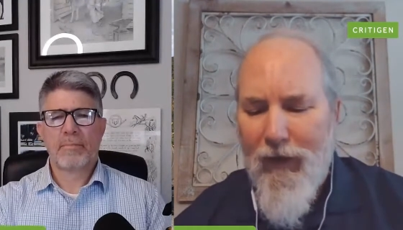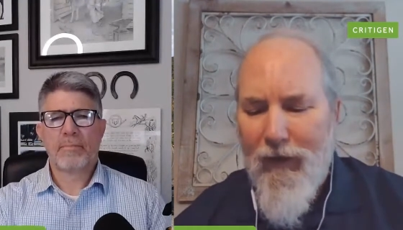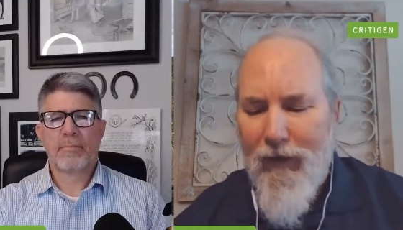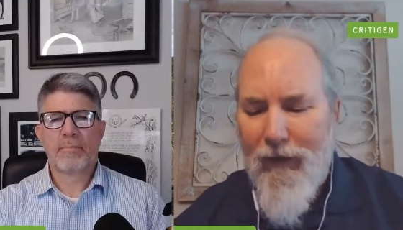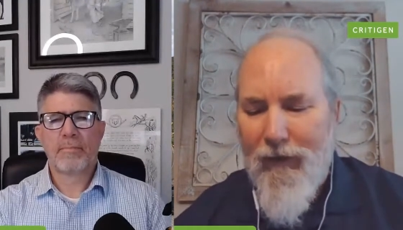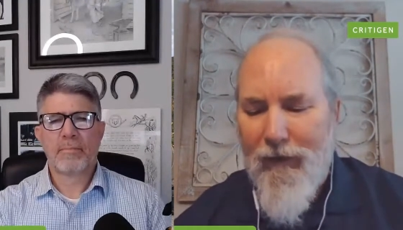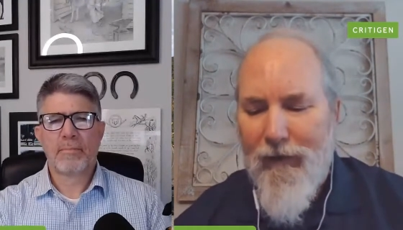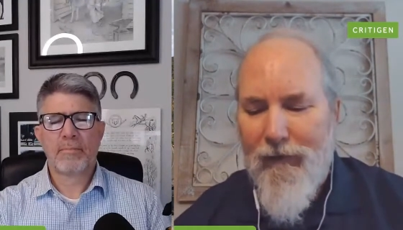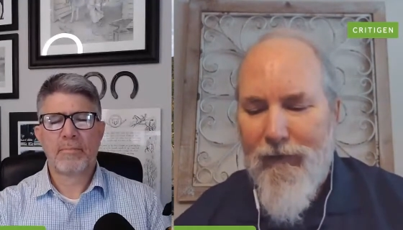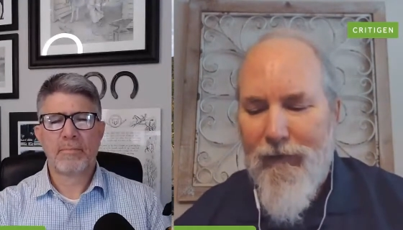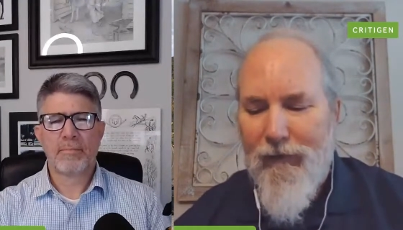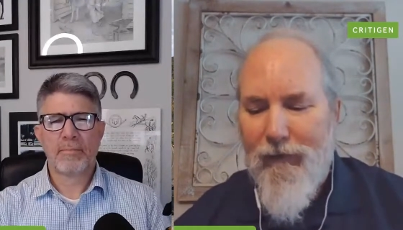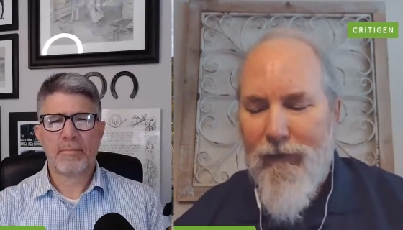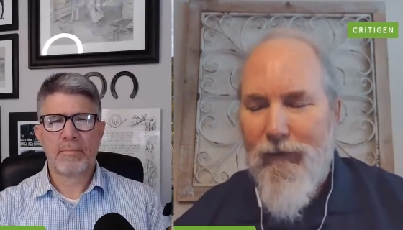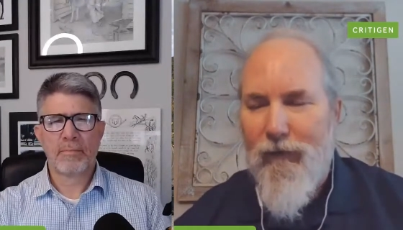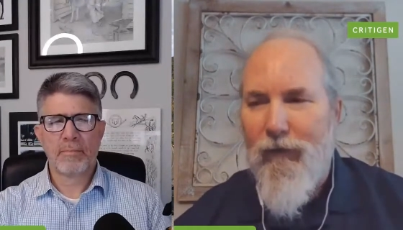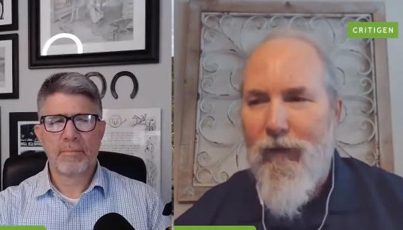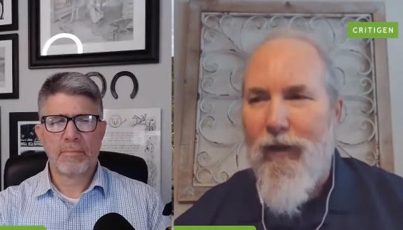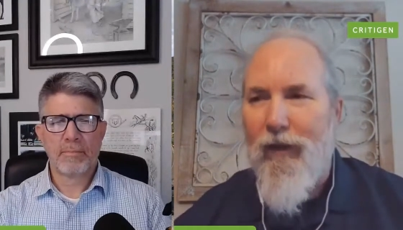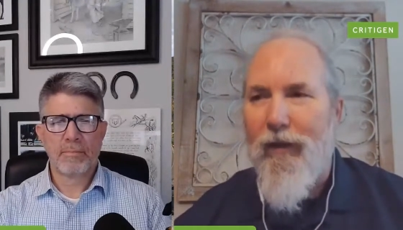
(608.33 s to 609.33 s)
Speaker 1: uh,
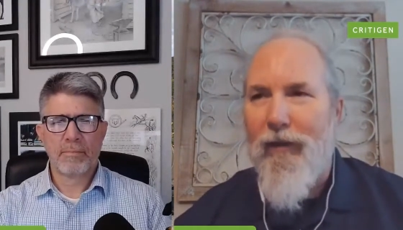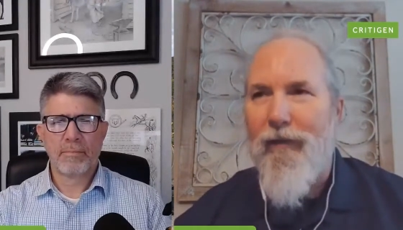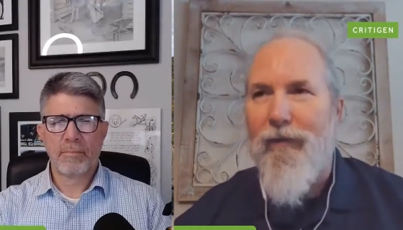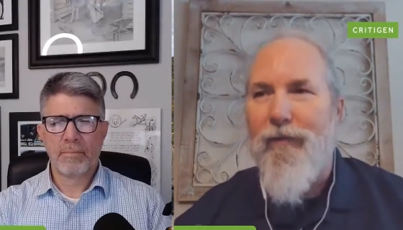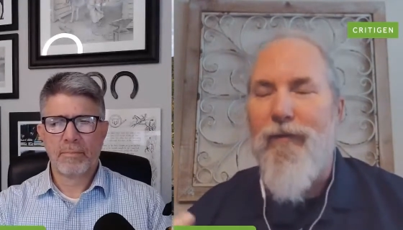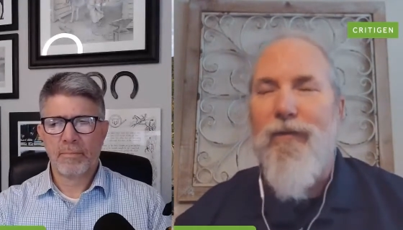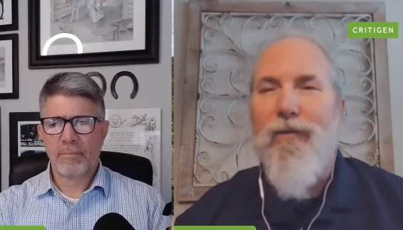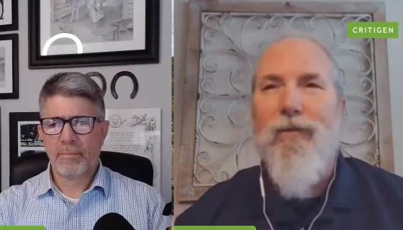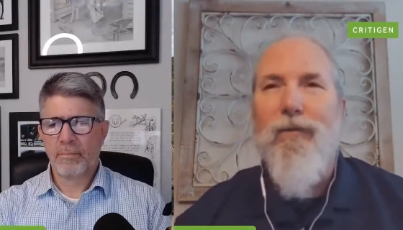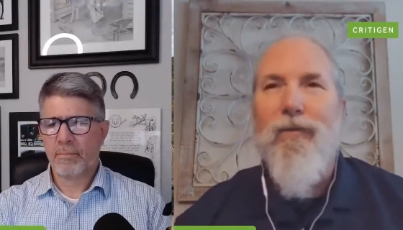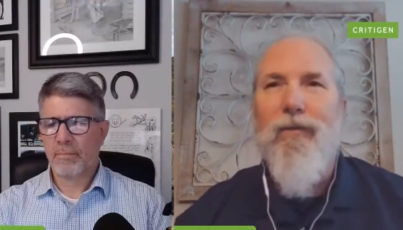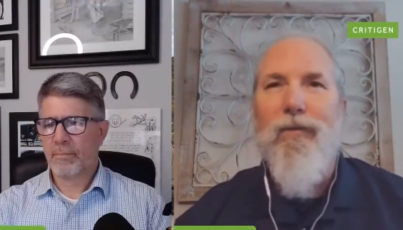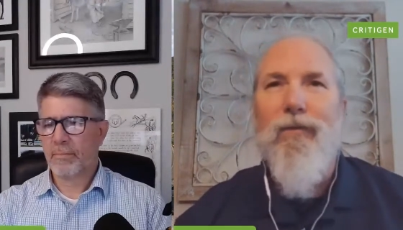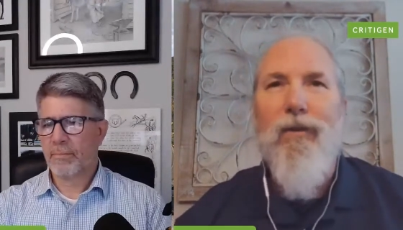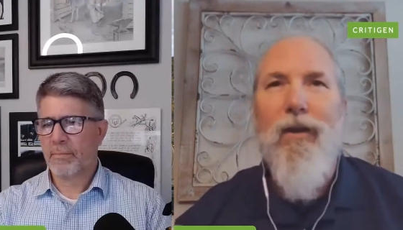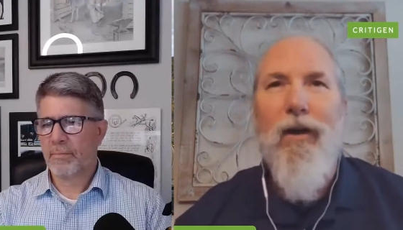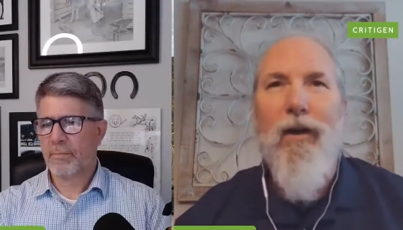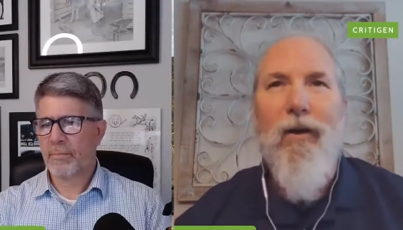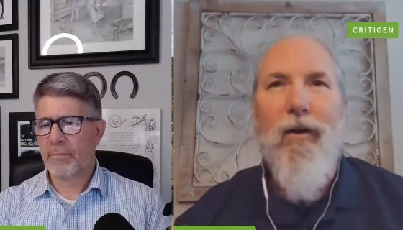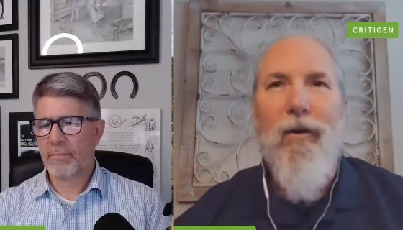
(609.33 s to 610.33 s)
uh,
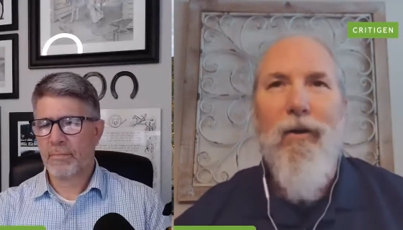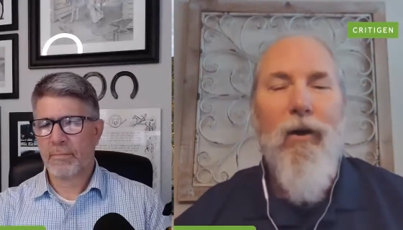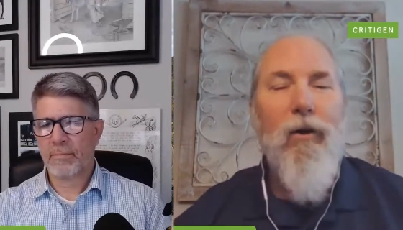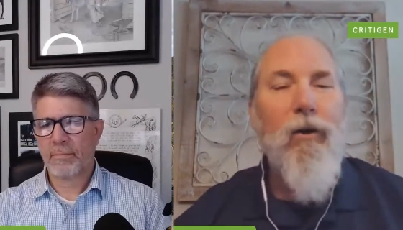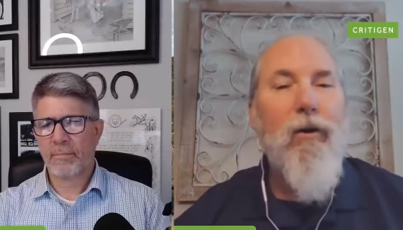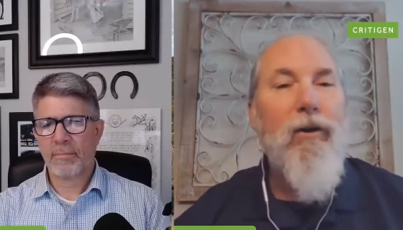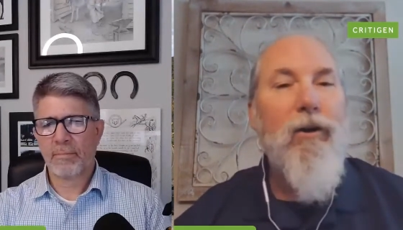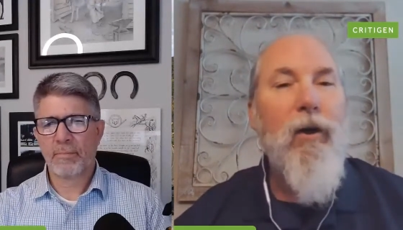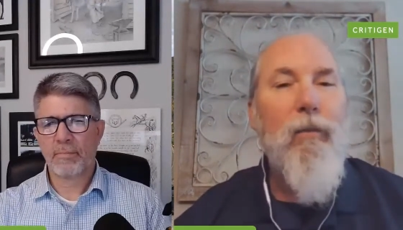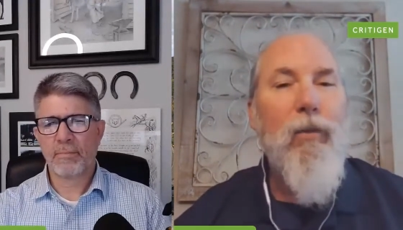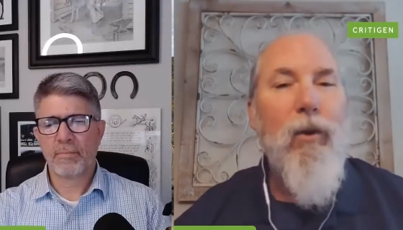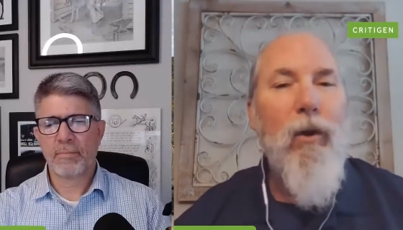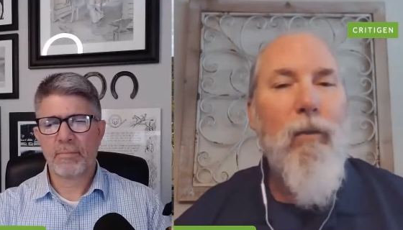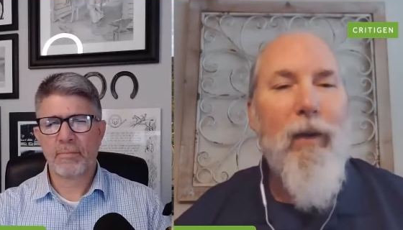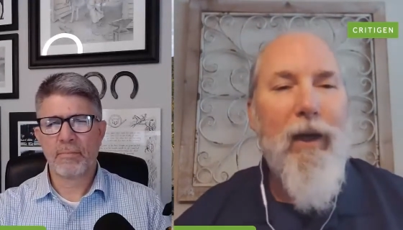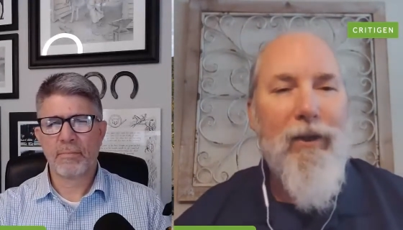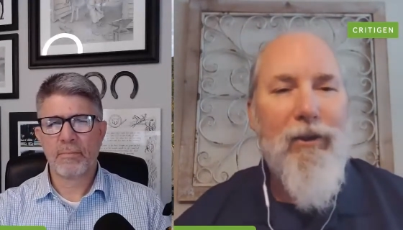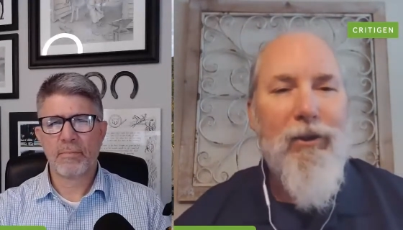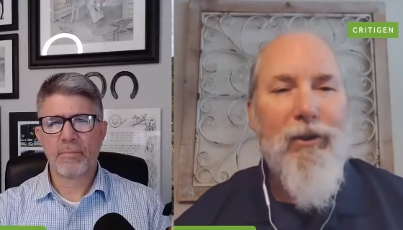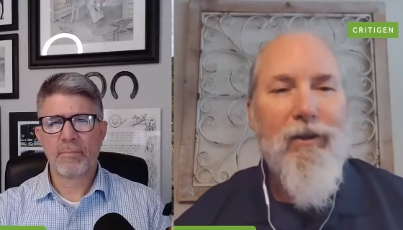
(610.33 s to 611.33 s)
our, our, adult
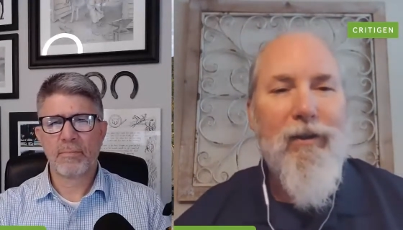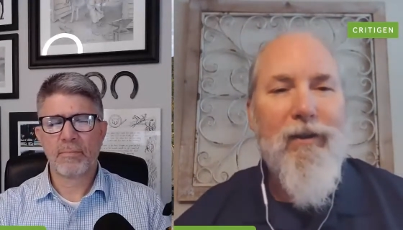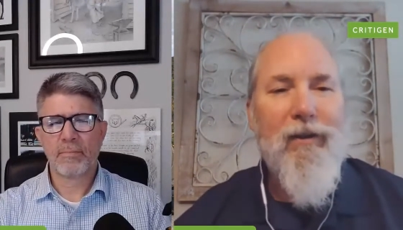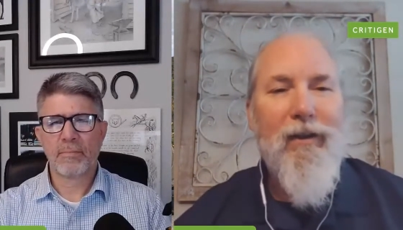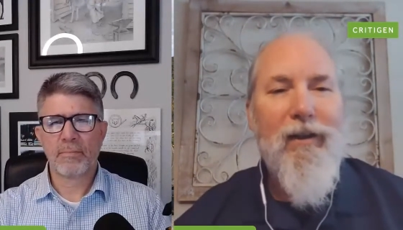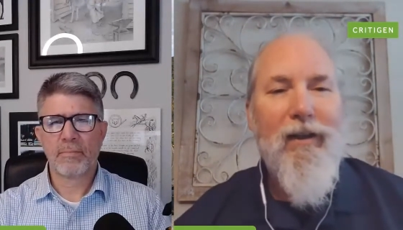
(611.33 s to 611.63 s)
probation.